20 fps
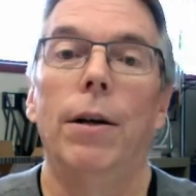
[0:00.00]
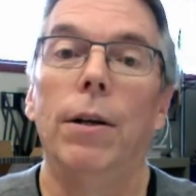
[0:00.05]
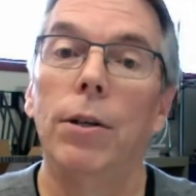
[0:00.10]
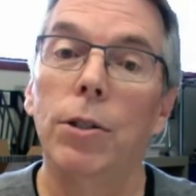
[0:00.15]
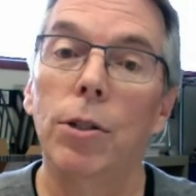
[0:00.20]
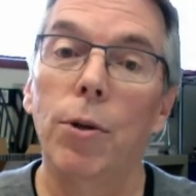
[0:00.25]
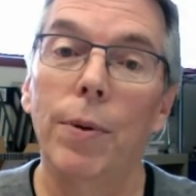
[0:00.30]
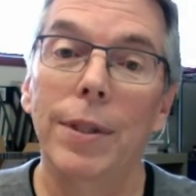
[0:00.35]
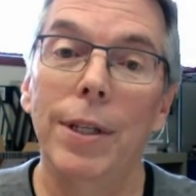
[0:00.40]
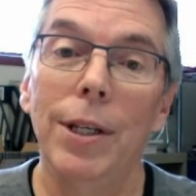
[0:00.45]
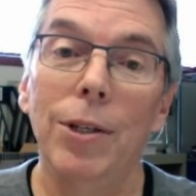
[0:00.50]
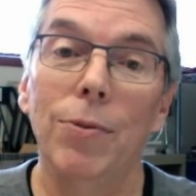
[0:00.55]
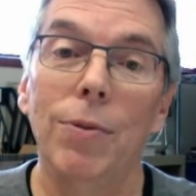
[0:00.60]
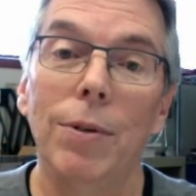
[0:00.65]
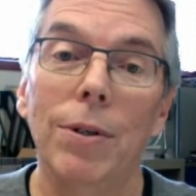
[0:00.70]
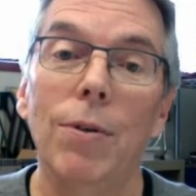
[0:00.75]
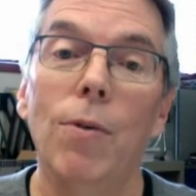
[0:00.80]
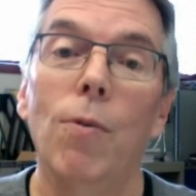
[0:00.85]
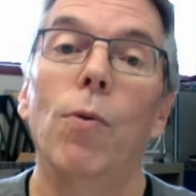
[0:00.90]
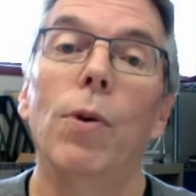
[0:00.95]
So in this
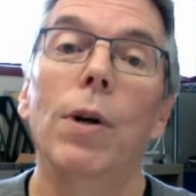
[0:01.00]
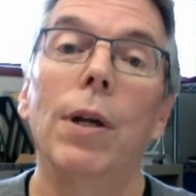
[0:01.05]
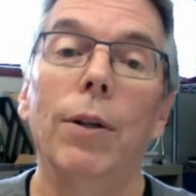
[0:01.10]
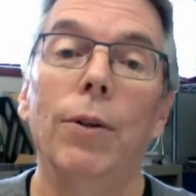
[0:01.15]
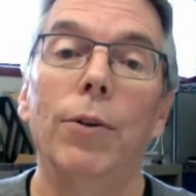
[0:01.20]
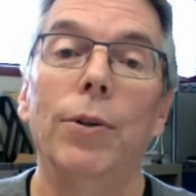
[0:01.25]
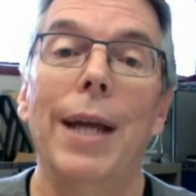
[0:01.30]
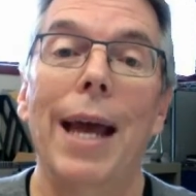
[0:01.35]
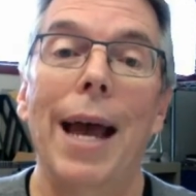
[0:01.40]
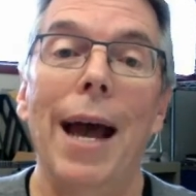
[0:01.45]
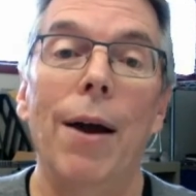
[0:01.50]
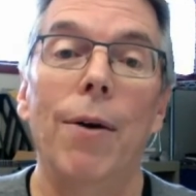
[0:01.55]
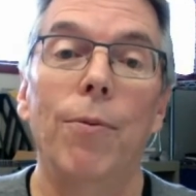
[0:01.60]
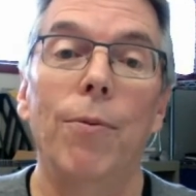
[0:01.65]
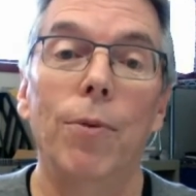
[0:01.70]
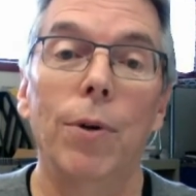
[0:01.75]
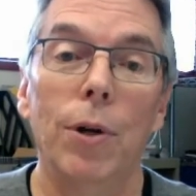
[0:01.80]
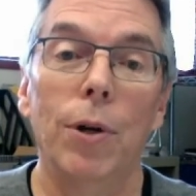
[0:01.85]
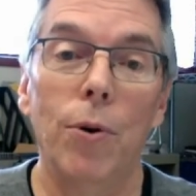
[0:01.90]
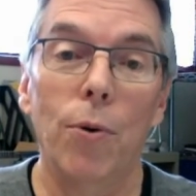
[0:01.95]
one, we're going to look at
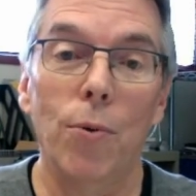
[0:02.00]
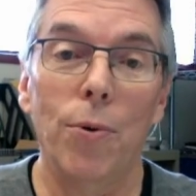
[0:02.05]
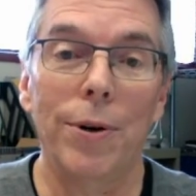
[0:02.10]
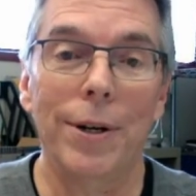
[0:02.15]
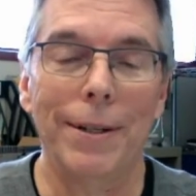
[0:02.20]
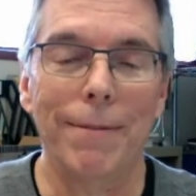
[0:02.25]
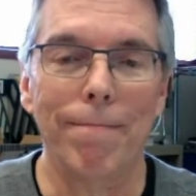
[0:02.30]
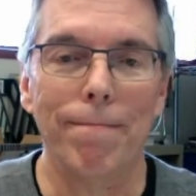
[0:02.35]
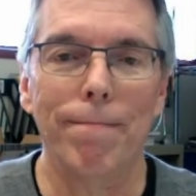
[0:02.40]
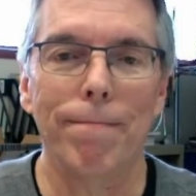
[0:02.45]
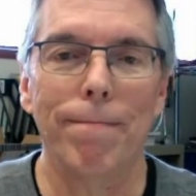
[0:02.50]
recording.